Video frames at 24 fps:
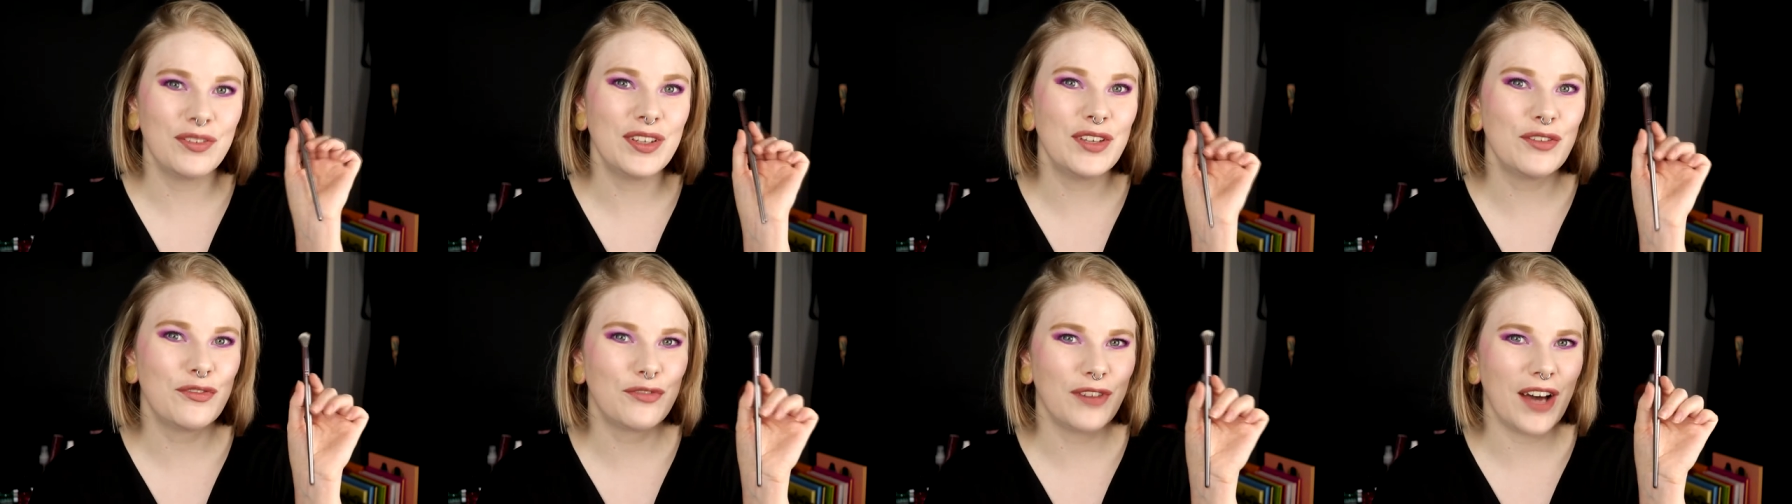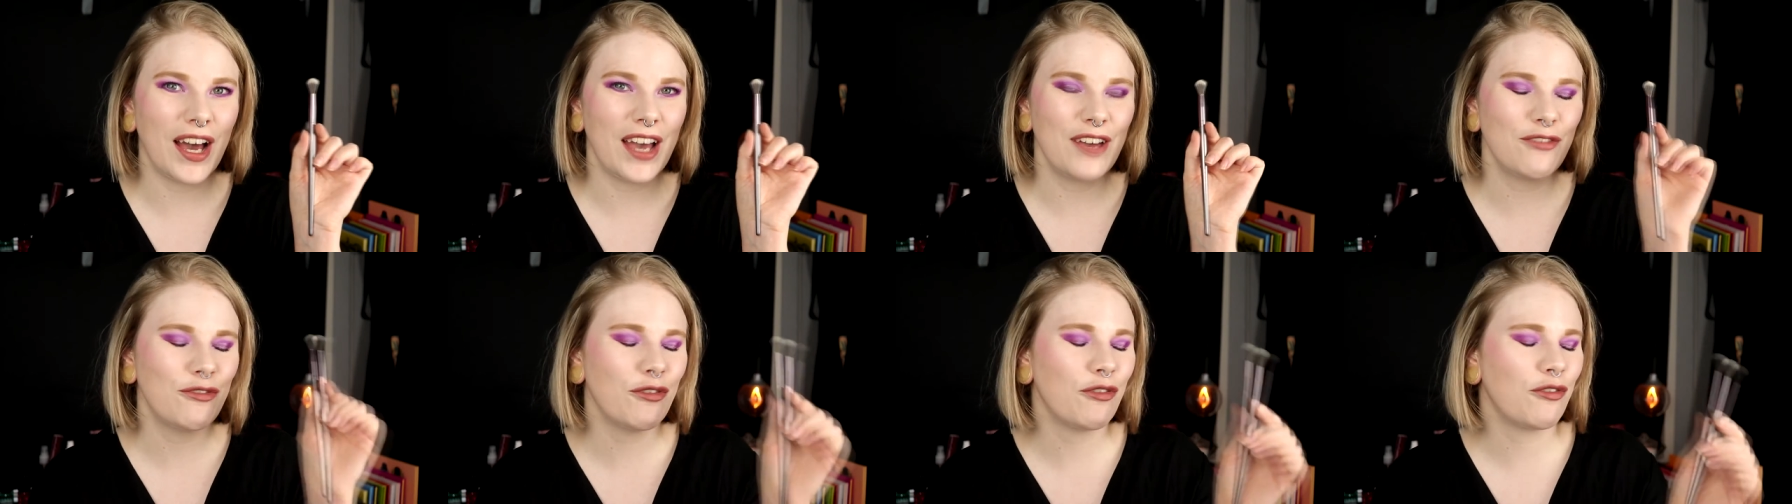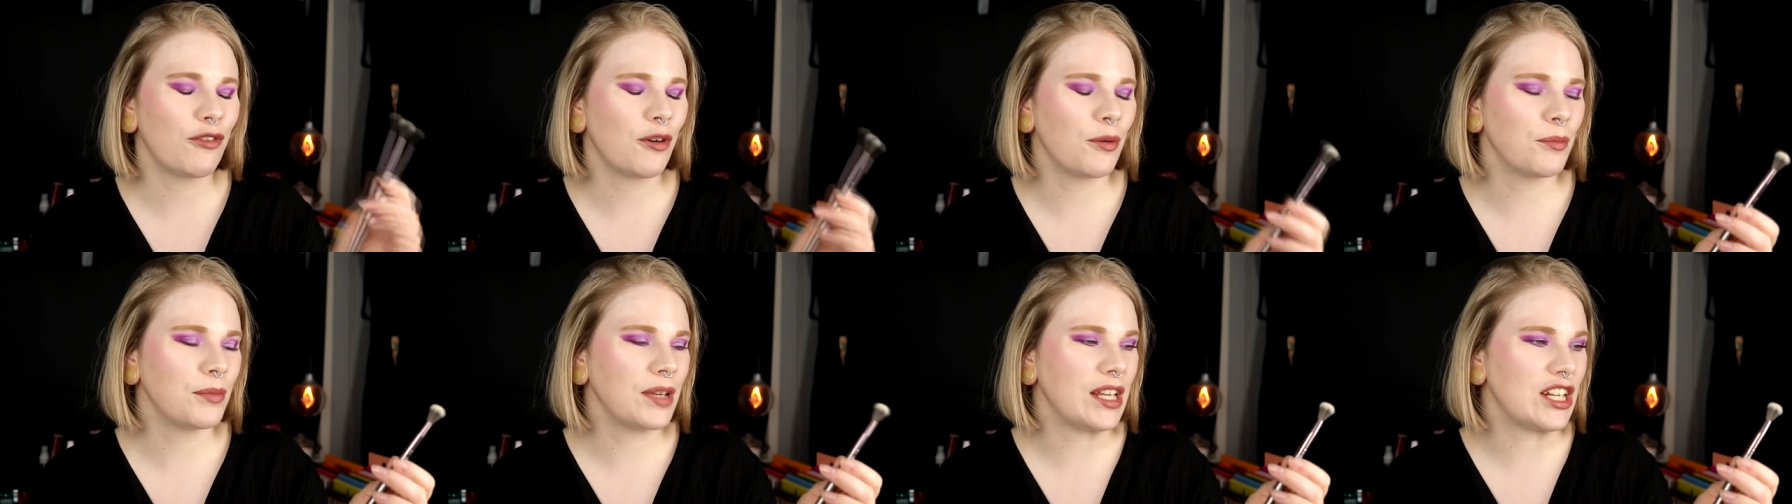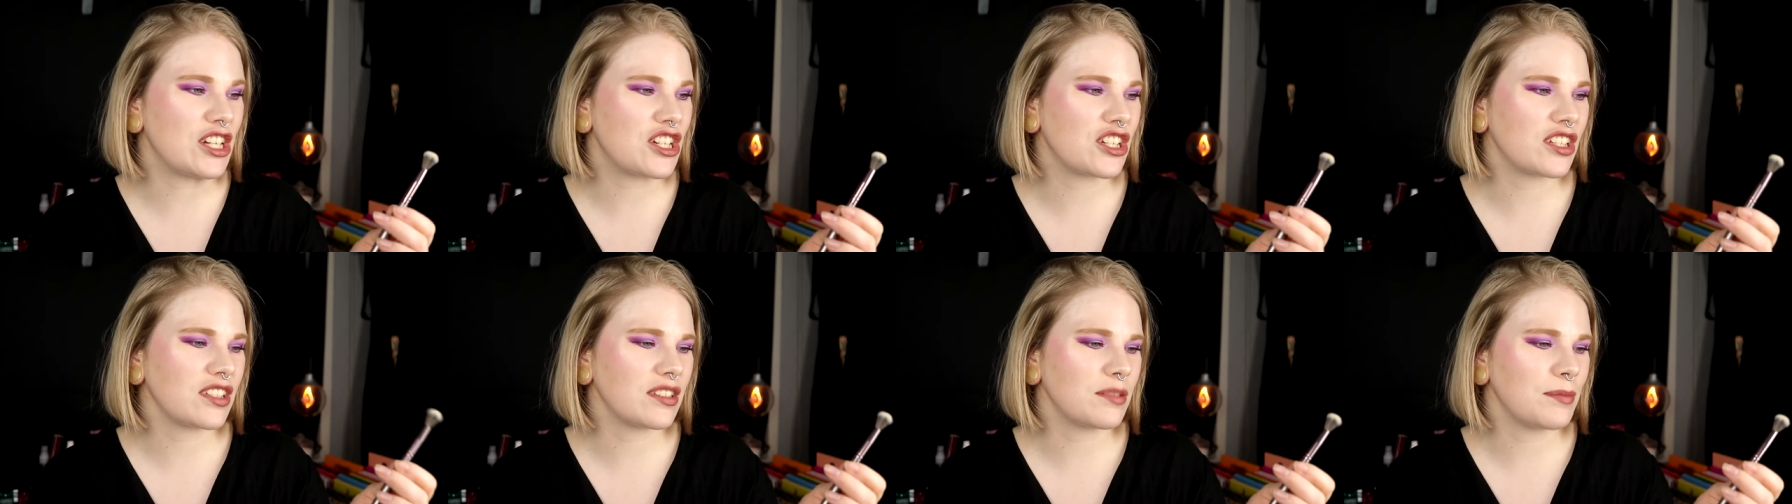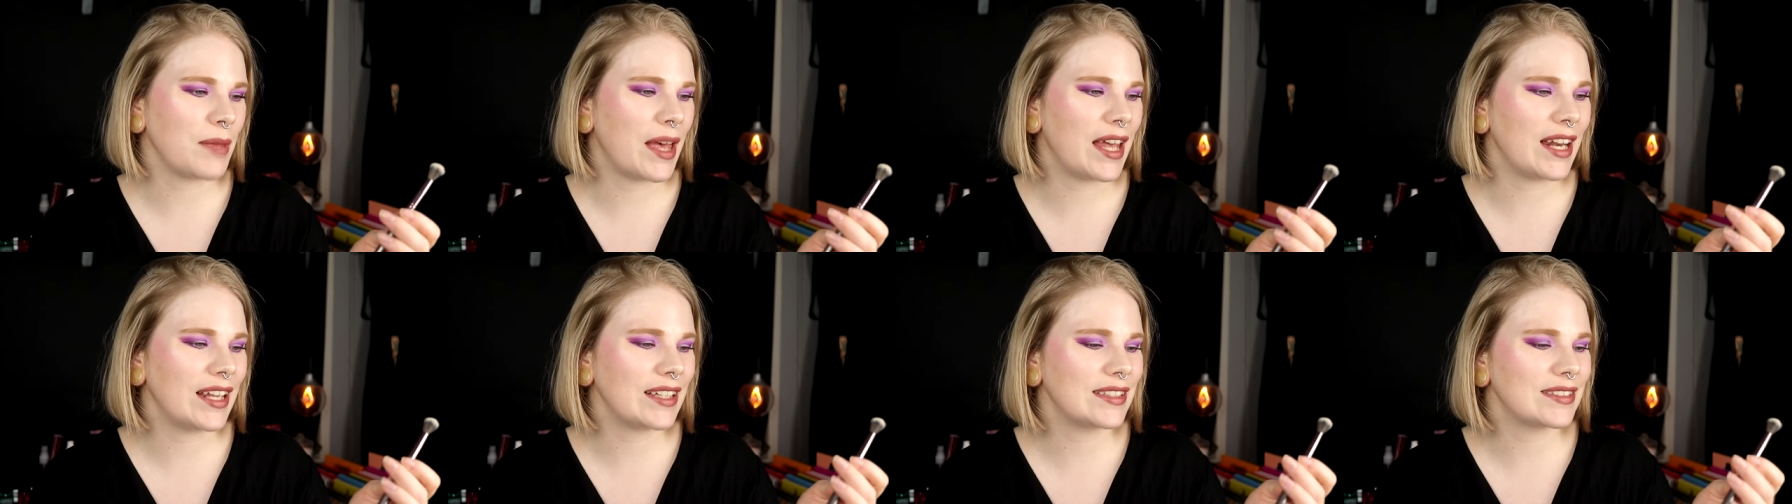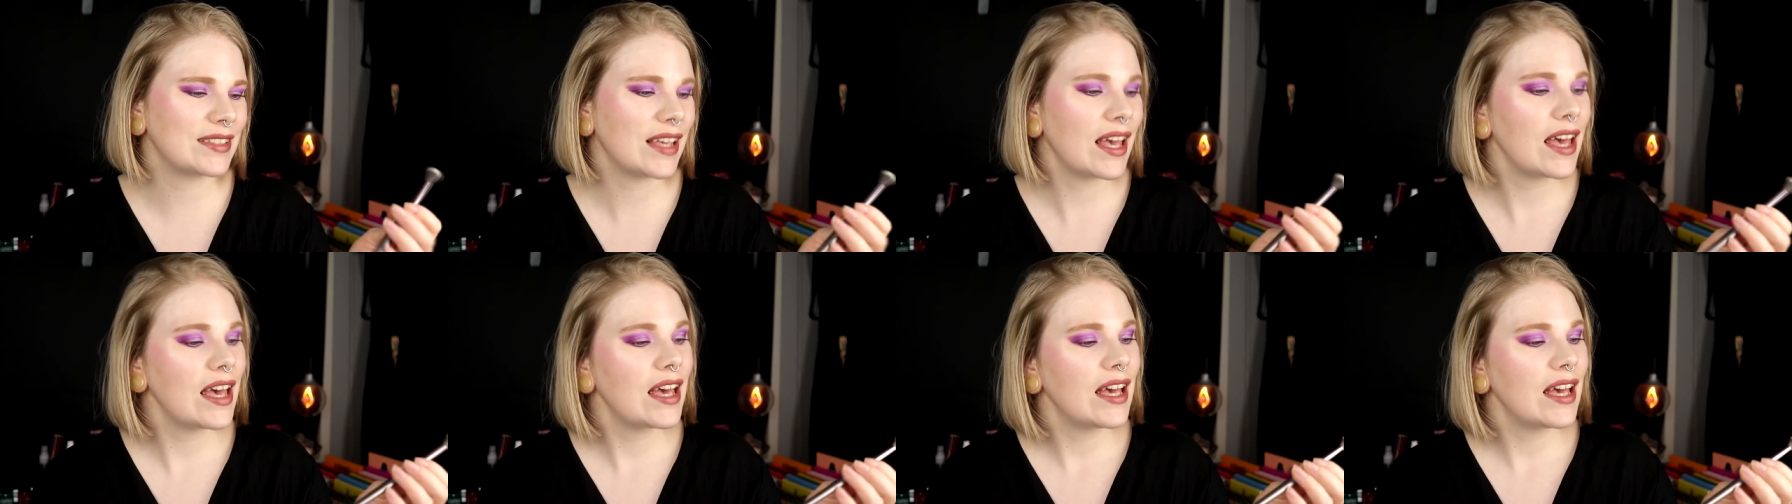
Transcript: V5 from Beach Cosmetics.